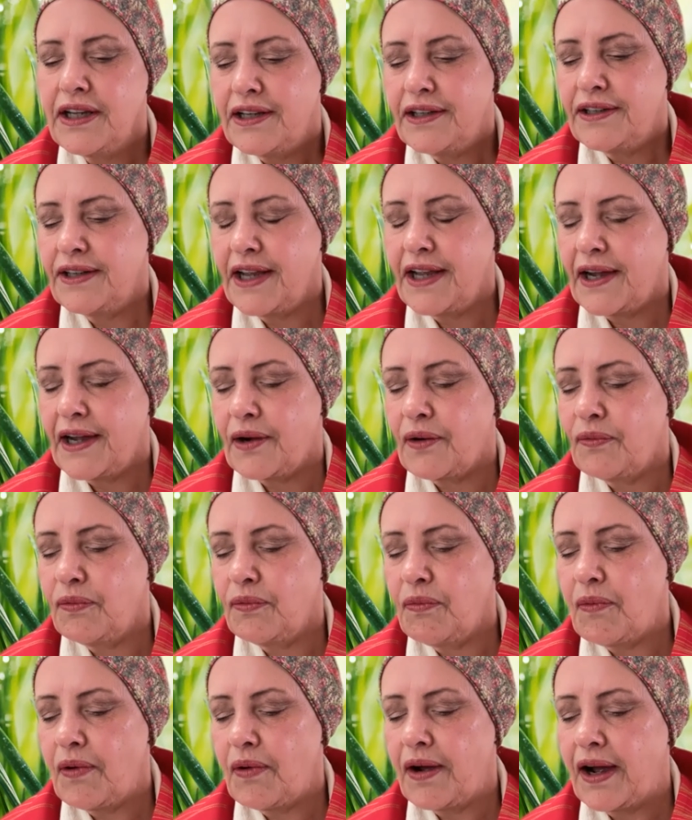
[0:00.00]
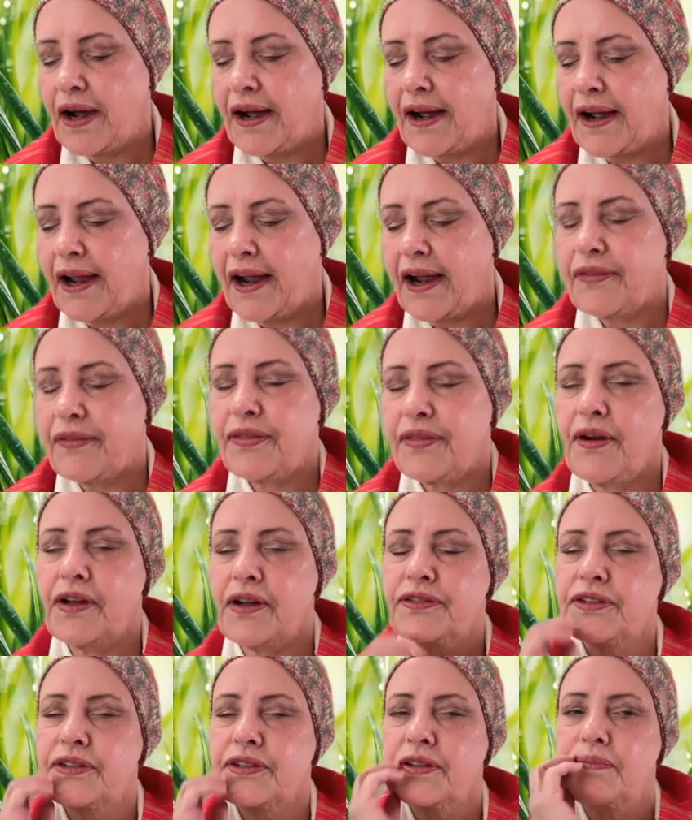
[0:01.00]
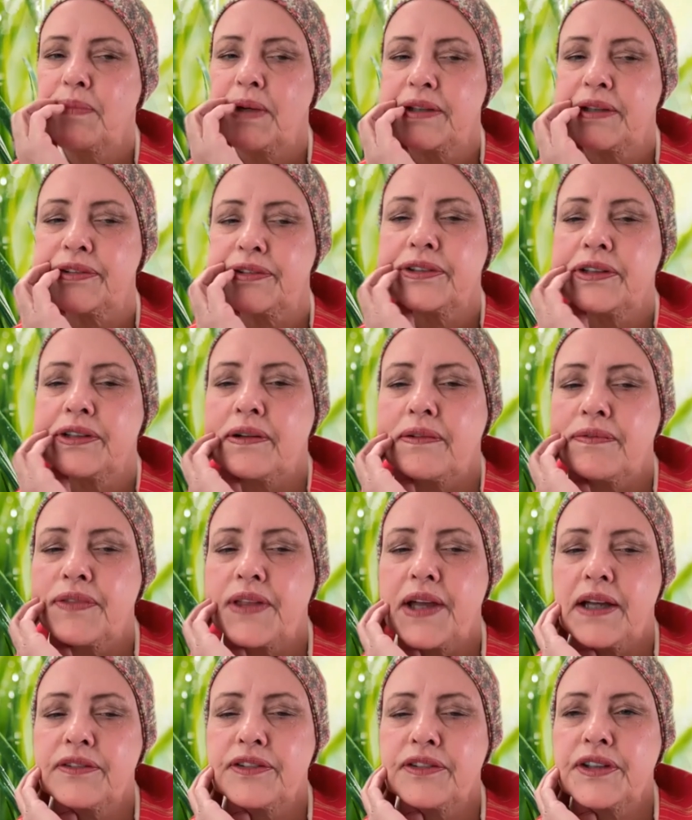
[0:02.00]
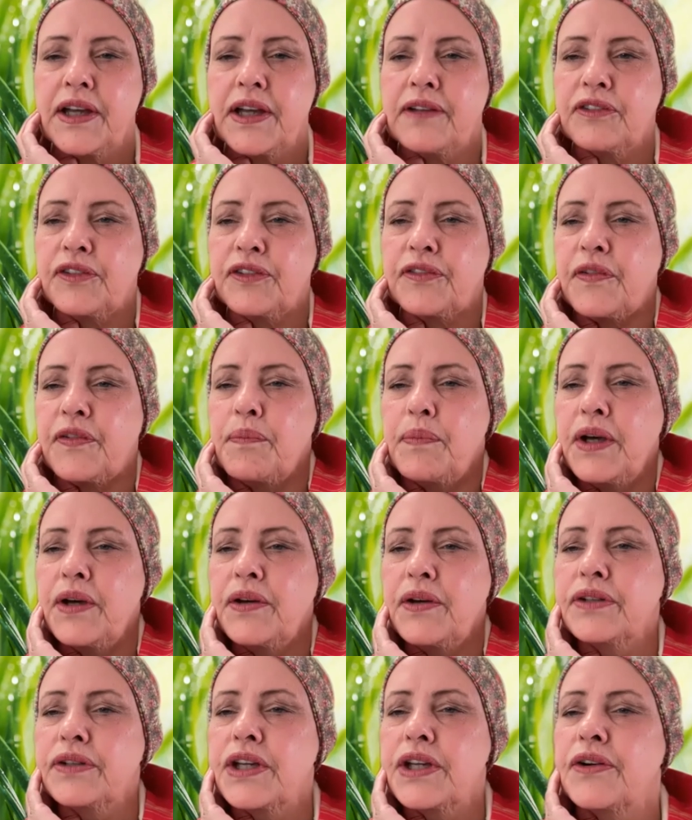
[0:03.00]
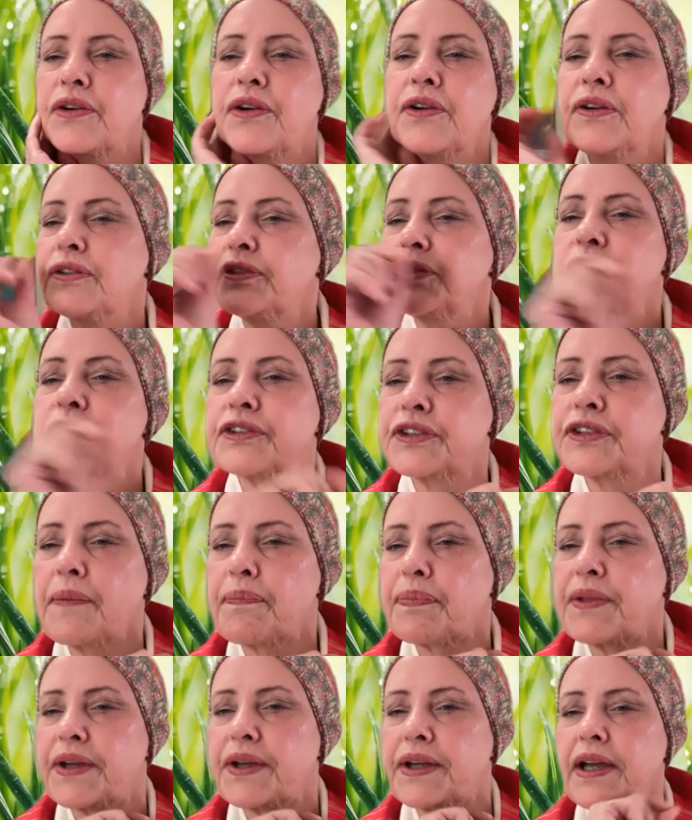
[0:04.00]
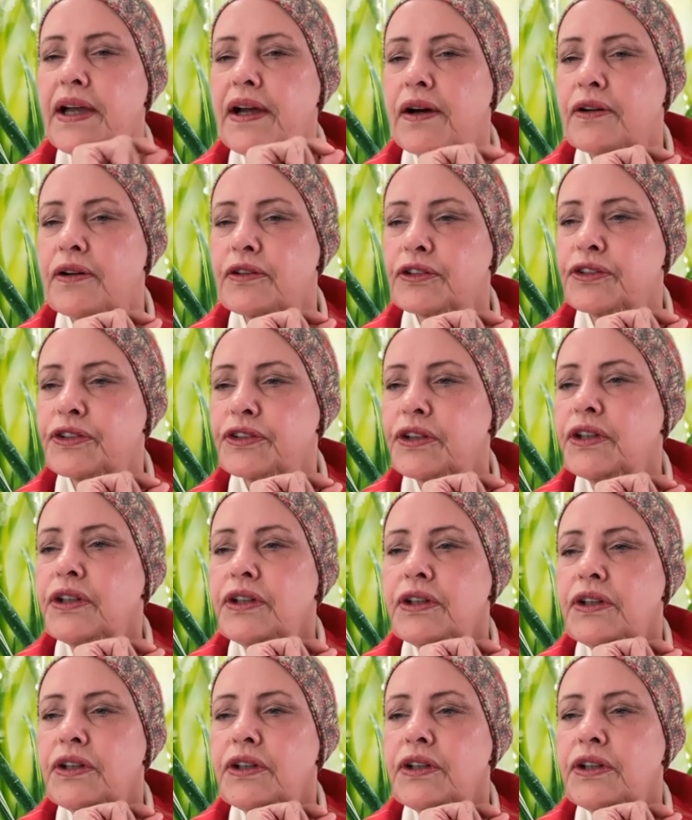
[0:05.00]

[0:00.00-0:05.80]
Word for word: Now, I thought to myself, that sounds familiar to something else.